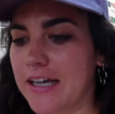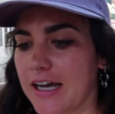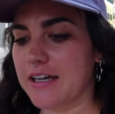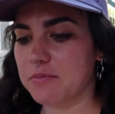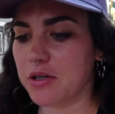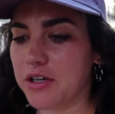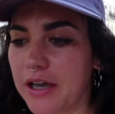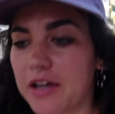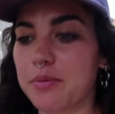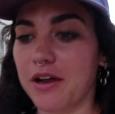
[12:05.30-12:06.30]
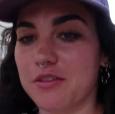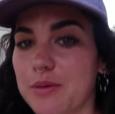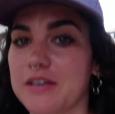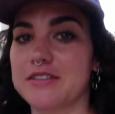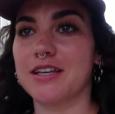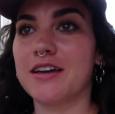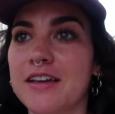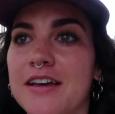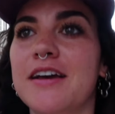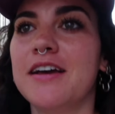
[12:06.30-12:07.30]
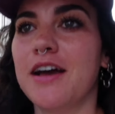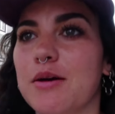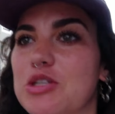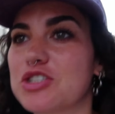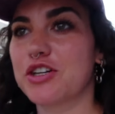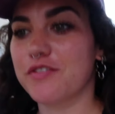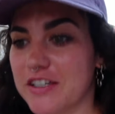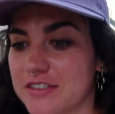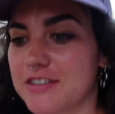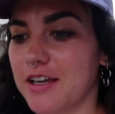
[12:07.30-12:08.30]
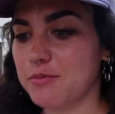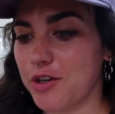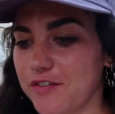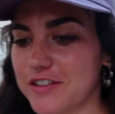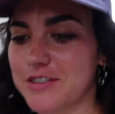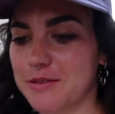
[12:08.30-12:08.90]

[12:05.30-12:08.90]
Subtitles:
I'm out of breath because I'm just nervous. I'm nervous